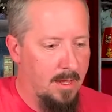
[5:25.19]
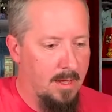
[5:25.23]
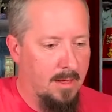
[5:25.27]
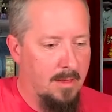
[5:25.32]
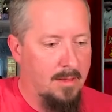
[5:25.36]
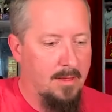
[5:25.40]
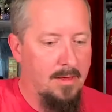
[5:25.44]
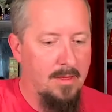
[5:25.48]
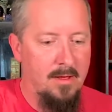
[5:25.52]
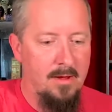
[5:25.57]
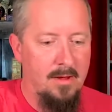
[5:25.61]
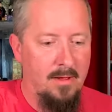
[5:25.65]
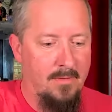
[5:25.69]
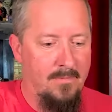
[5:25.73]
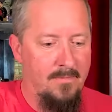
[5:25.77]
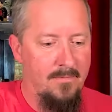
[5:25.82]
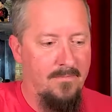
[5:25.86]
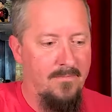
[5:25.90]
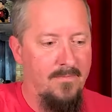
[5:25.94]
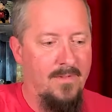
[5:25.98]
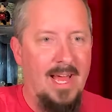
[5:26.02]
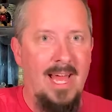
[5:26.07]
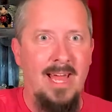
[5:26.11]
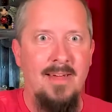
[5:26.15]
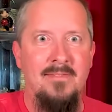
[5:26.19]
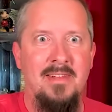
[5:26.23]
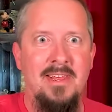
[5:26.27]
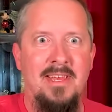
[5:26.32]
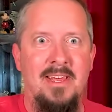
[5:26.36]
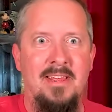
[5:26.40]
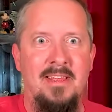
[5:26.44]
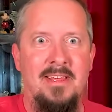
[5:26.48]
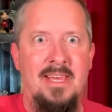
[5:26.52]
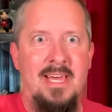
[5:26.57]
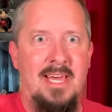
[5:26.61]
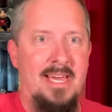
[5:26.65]
So there's 5 of
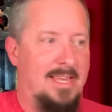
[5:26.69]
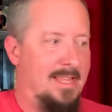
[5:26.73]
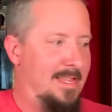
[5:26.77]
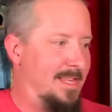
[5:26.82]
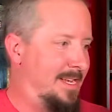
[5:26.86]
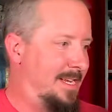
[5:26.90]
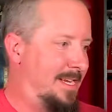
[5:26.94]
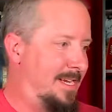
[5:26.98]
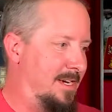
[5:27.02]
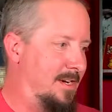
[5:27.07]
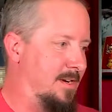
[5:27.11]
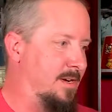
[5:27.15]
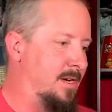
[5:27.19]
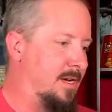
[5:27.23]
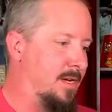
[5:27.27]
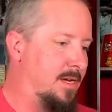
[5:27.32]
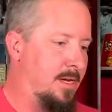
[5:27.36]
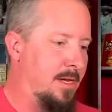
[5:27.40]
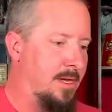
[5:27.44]
these guys in here.